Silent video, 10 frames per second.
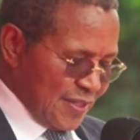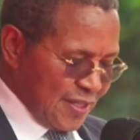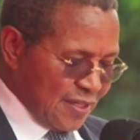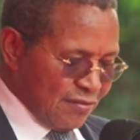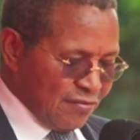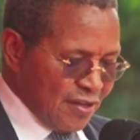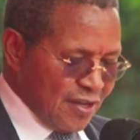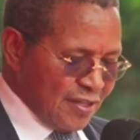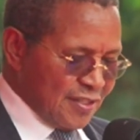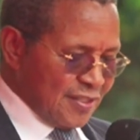And
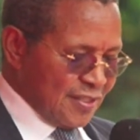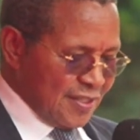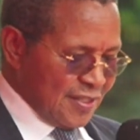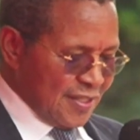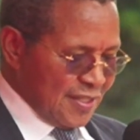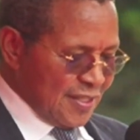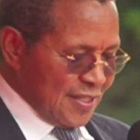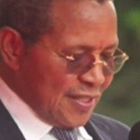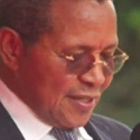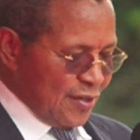third,
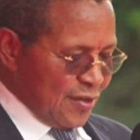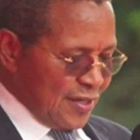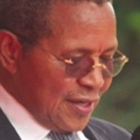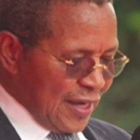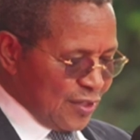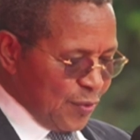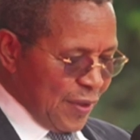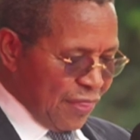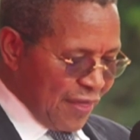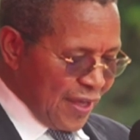that we
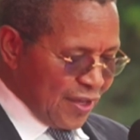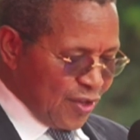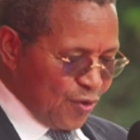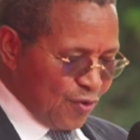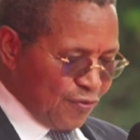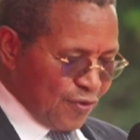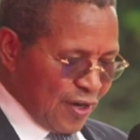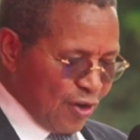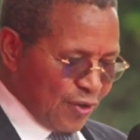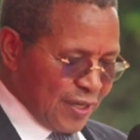thank you for
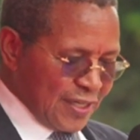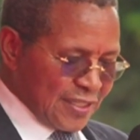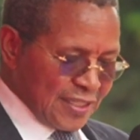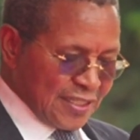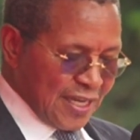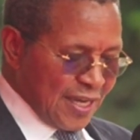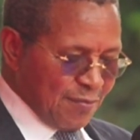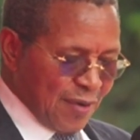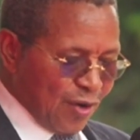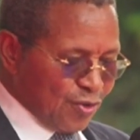allocating
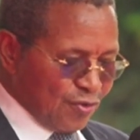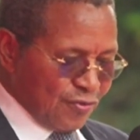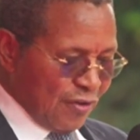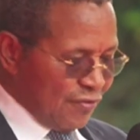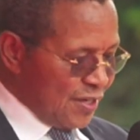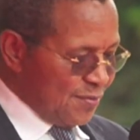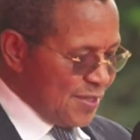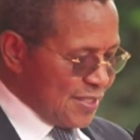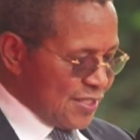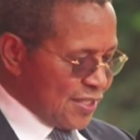time out of your very
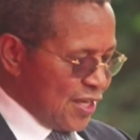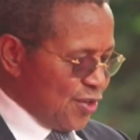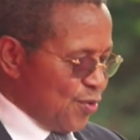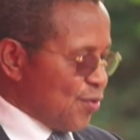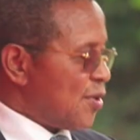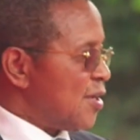busy schedule